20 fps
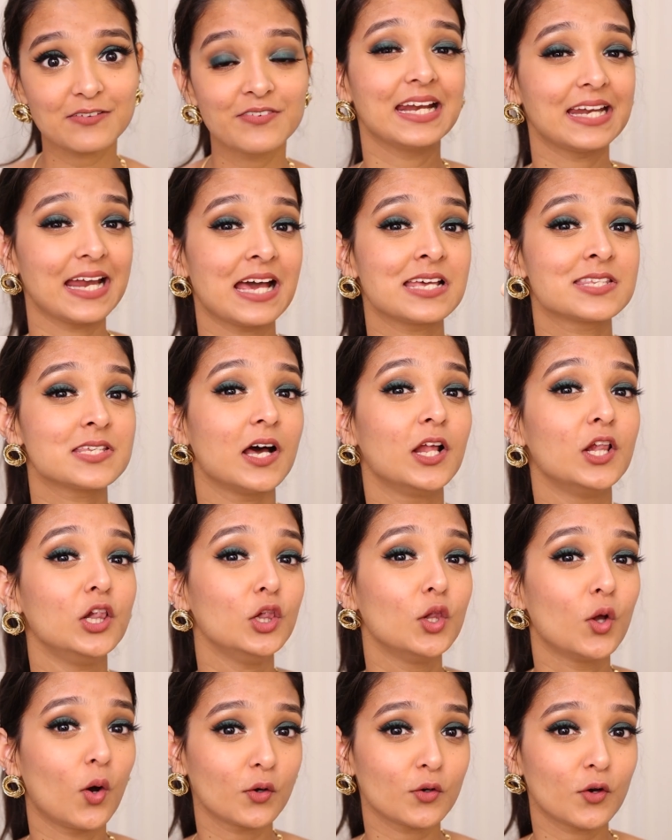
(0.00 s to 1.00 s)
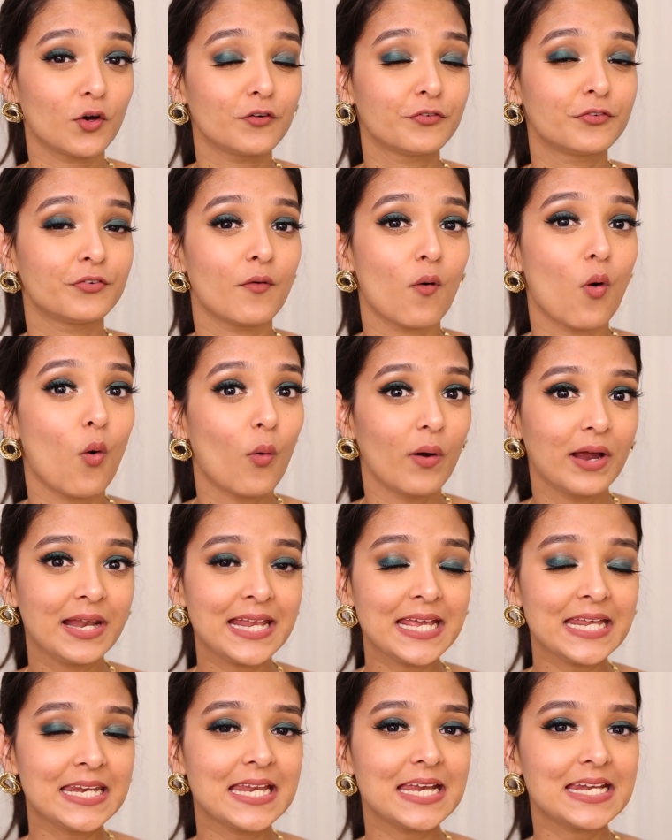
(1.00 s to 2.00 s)
It has a lot of oil
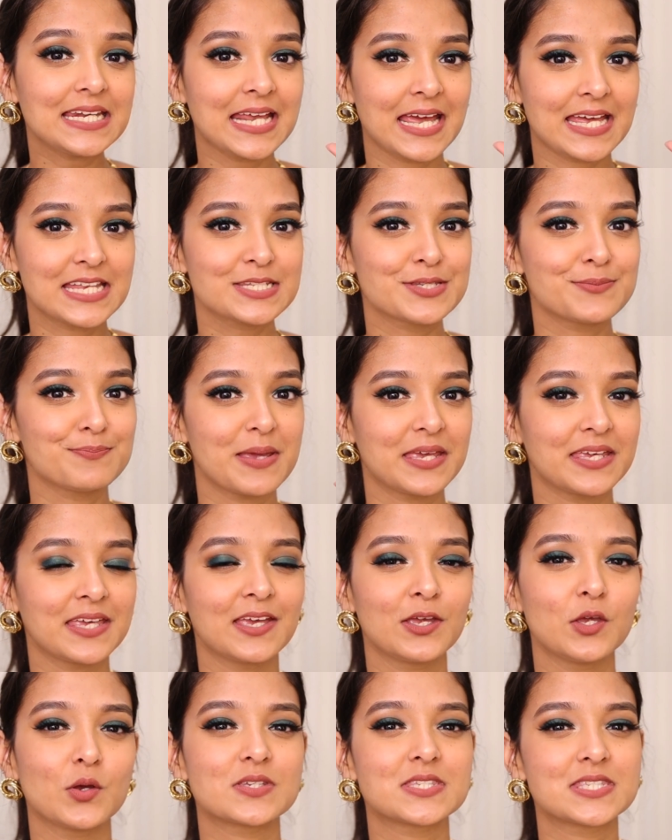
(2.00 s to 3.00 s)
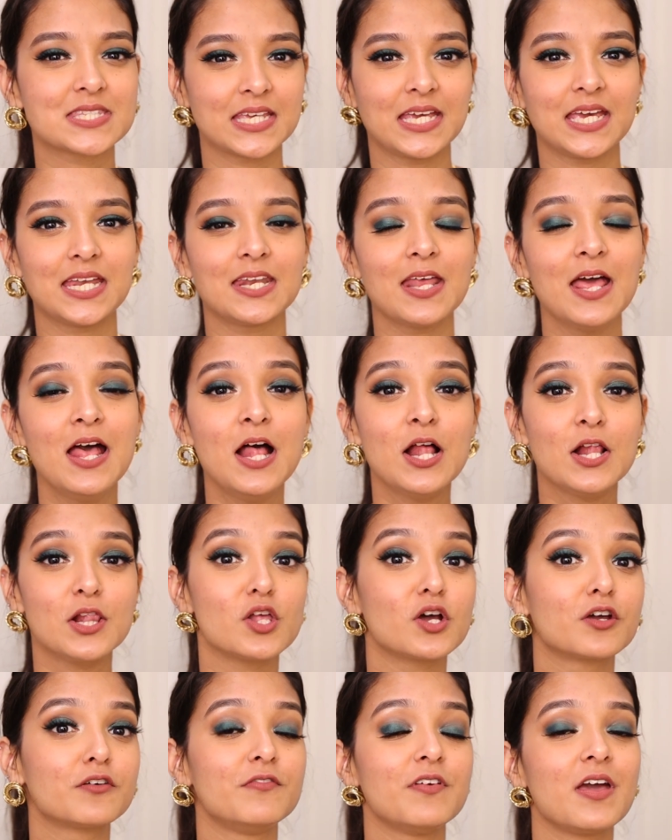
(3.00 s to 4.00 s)
in it, hence making your skin
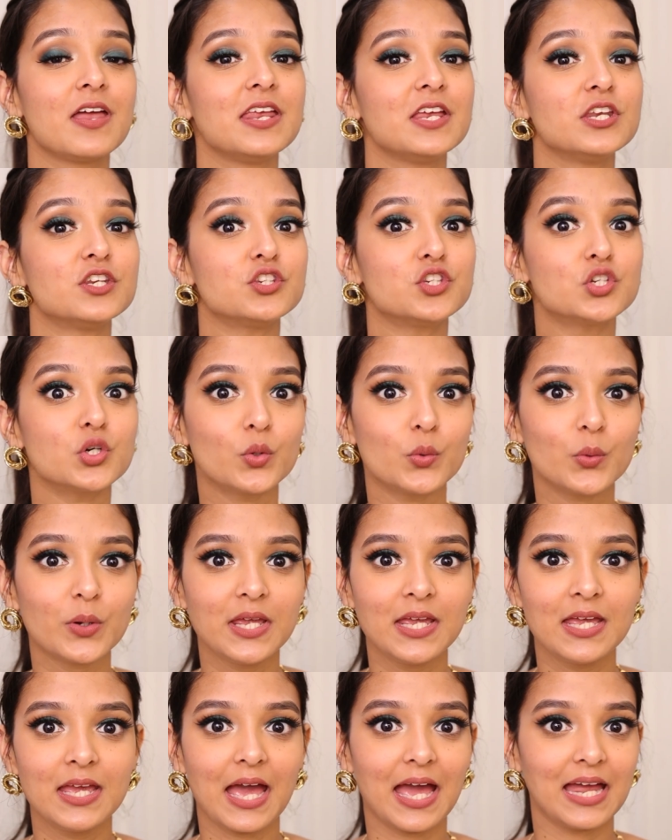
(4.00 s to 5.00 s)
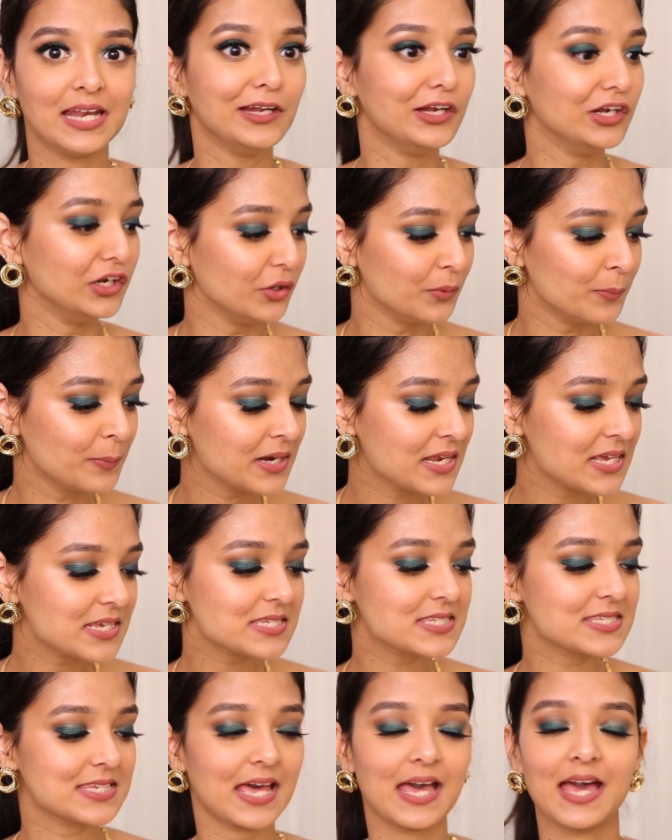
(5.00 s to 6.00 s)
look very dewy and
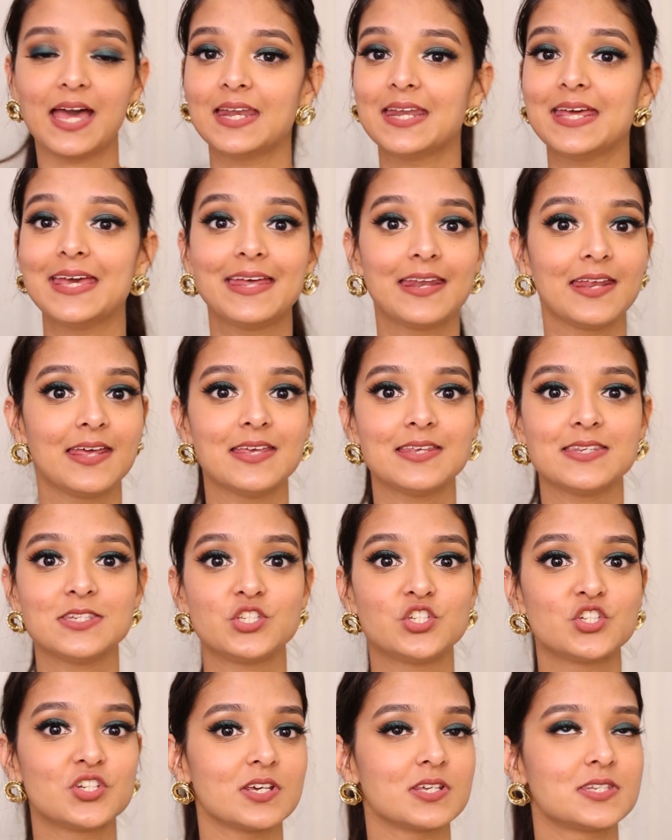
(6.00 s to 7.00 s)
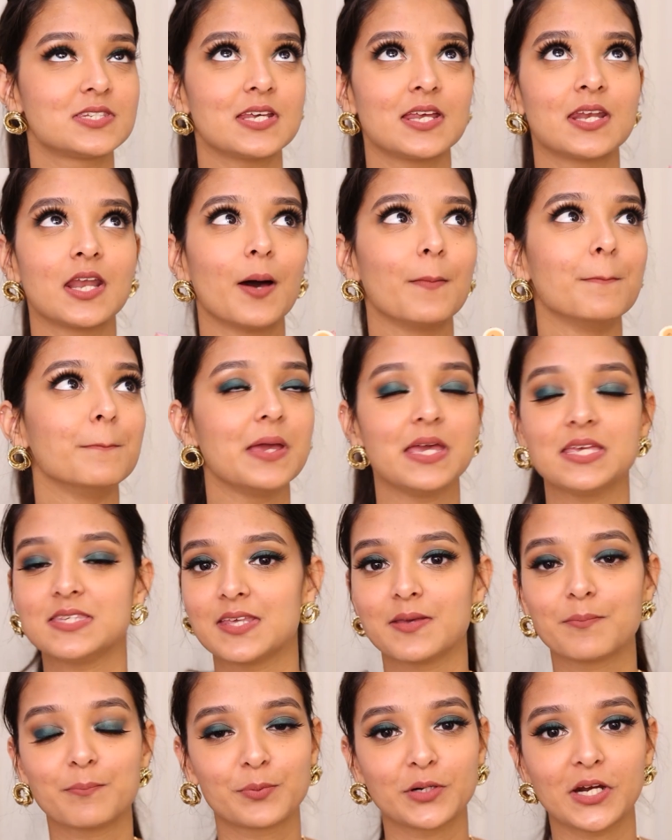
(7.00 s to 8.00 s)
luminous, and it is just an
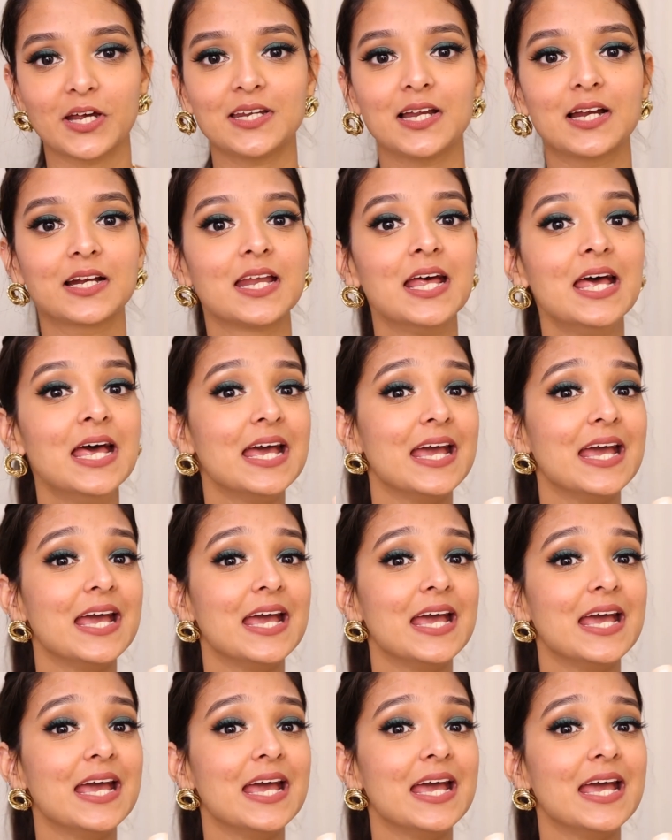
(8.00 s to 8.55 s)
amazing product.